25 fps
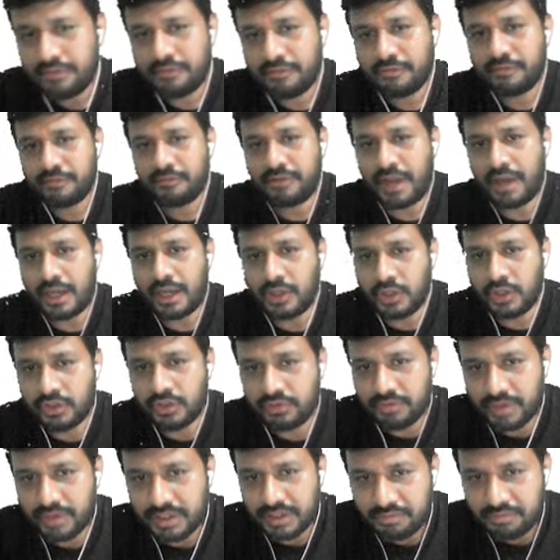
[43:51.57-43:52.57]
Value is
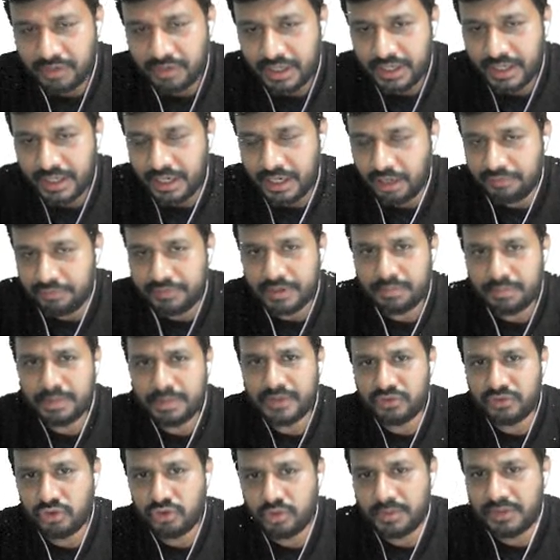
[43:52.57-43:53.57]
1 del of n
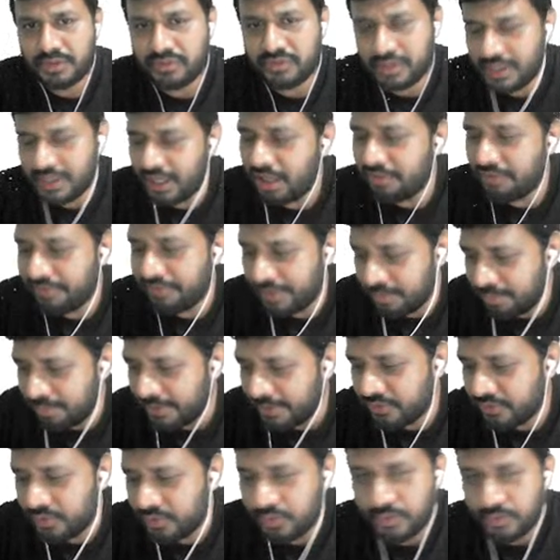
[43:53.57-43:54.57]
plus 2 means del of n
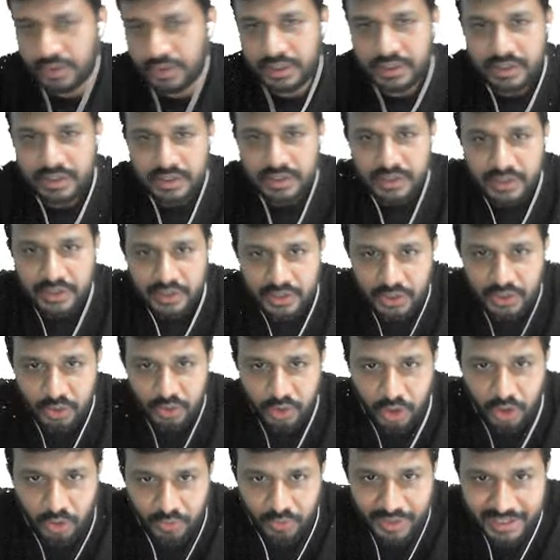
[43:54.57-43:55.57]
plus 2 only. Now
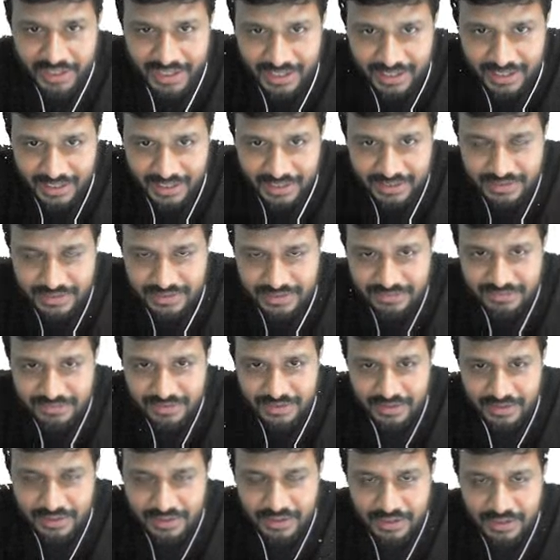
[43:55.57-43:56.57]
how I can write this
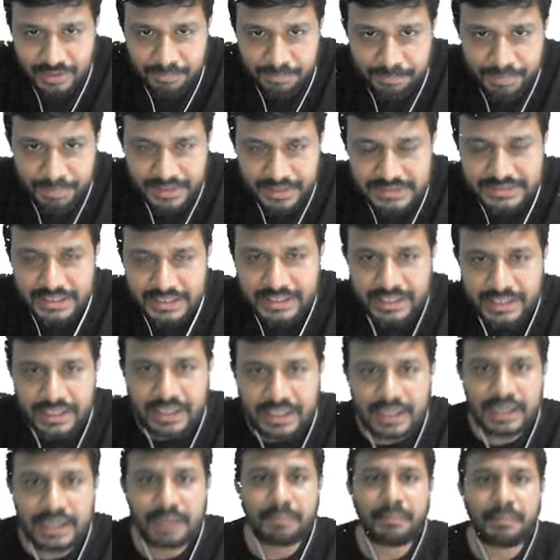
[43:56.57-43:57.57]
impulse at
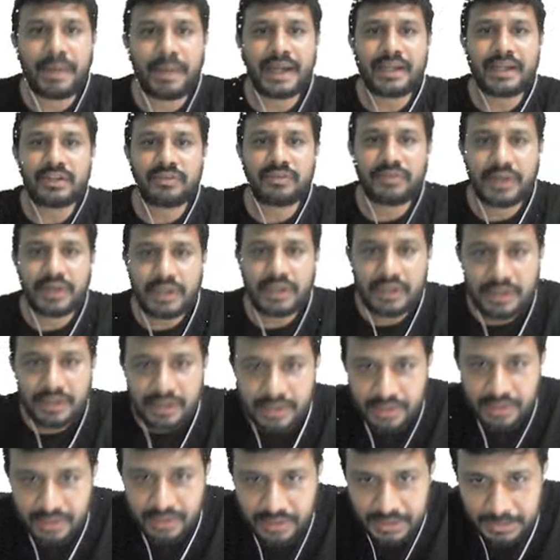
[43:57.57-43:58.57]
minus 1
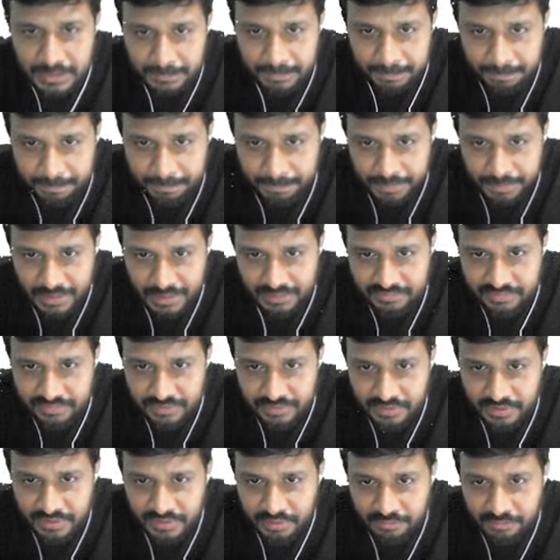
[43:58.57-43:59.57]
plus
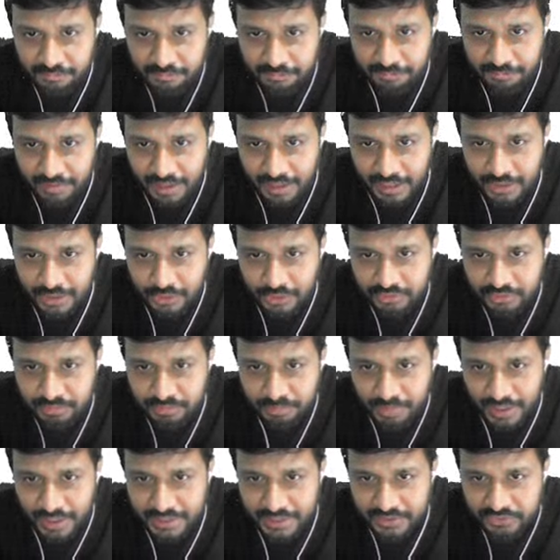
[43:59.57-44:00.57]
value is
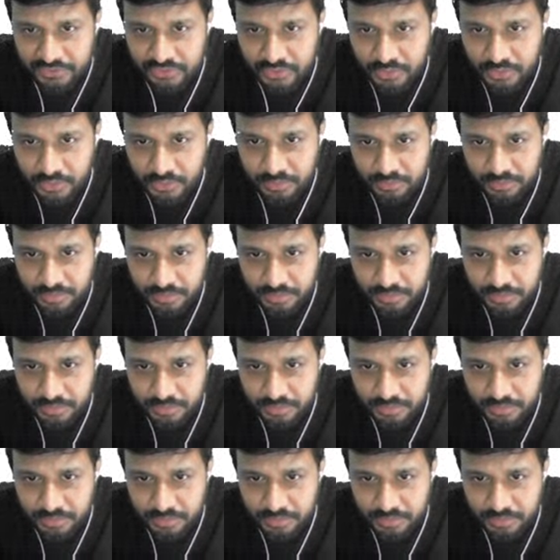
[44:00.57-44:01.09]
minus 2